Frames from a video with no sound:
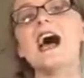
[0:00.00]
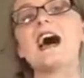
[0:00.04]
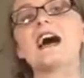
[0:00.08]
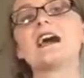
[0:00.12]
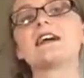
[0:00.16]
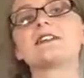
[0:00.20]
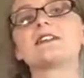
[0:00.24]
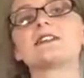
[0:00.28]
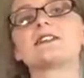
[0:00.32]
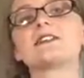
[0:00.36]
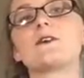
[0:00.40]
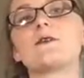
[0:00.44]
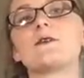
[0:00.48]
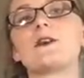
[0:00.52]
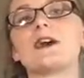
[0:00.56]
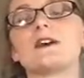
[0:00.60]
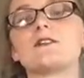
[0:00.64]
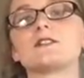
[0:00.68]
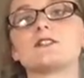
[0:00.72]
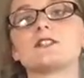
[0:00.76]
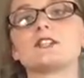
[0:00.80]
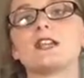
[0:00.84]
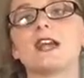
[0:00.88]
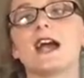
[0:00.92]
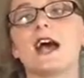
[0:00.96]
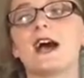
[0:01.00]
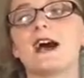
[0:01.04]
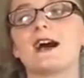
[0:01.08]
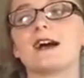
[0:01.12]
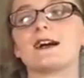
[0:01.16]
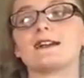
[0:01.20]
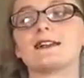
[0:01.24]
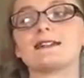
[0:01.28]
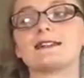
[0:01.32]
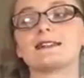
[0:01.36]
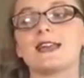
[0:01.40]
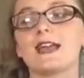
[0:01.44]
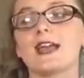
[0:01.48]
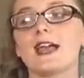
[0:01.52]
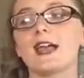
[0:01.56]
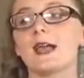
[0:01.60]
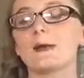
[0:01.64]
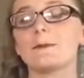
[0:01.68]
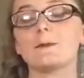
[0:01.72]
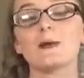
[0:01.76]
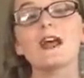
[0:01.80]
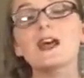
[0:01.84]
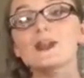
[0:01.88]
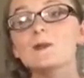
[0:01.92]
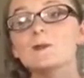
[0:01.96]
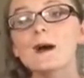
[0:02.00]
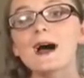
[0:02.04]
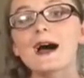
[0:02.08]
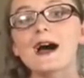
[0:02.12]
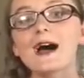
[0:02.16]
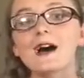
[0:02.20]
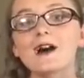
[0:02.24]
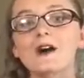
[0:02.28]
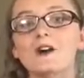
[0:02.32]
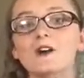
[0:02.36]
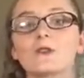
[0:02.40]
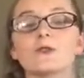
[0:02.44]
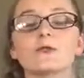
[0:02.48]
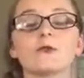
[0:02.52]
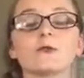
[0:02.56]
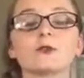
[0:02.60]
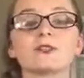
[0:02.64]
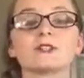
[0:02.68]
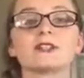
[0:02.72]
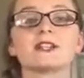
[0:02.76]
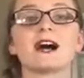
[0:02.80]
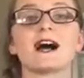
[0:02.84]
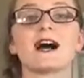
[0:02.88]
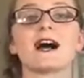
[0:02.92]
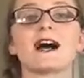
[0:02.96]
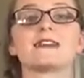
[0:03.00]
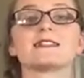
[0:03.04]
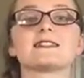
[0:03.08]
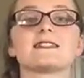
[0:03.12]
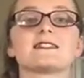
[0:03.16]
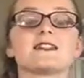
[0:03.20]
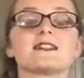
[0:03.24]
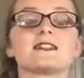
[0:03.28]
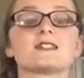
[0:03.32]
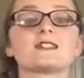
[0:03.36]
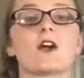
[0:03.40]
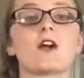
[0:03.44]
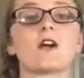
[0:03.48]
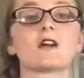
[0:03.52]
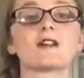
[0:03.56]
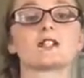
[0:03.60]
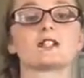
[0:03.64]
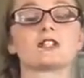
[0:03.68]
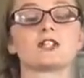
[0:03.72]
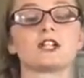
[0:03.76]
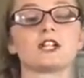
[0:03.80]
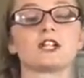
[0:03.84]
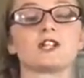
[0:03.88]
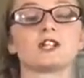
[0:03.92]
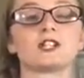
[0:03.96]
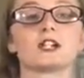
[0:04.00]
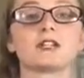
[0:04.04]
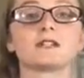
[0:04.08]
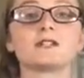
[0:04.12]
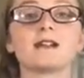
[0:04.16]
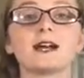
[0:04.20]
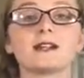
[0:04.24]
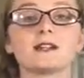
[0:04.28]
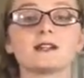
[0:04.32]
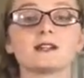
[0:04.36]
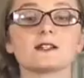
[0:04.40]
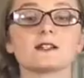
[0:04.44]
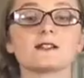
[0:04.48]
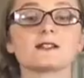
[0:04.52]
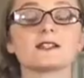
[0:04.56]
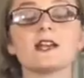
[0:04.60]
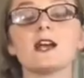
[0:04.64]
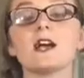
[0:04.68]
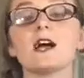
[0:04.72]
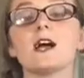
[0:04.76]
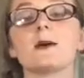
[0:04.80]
and so now she has a pen pal through class and they start exchanging letters,